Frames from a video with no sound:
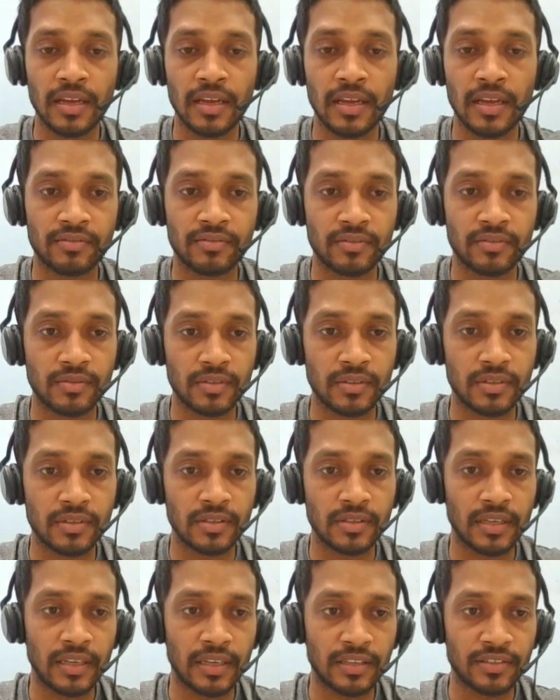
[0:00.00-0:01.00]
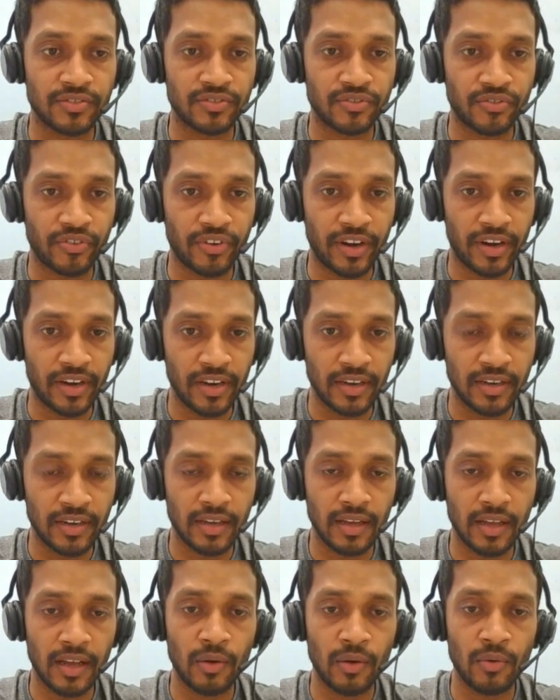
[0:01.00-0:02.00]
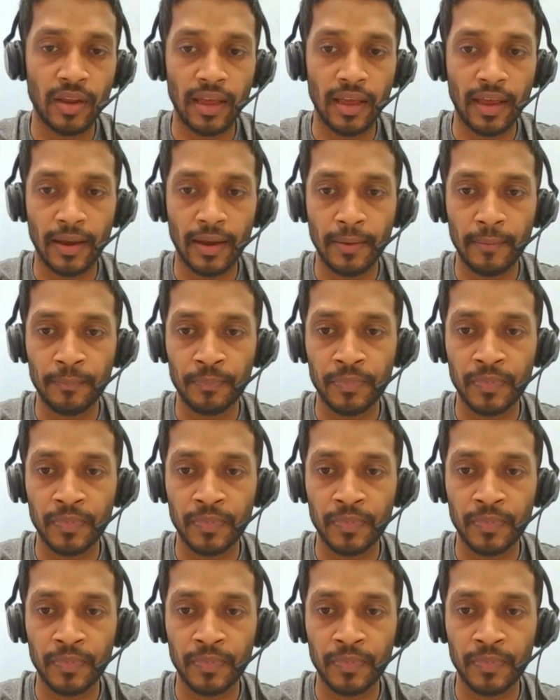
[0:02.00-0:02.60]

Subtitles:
It is credit account, and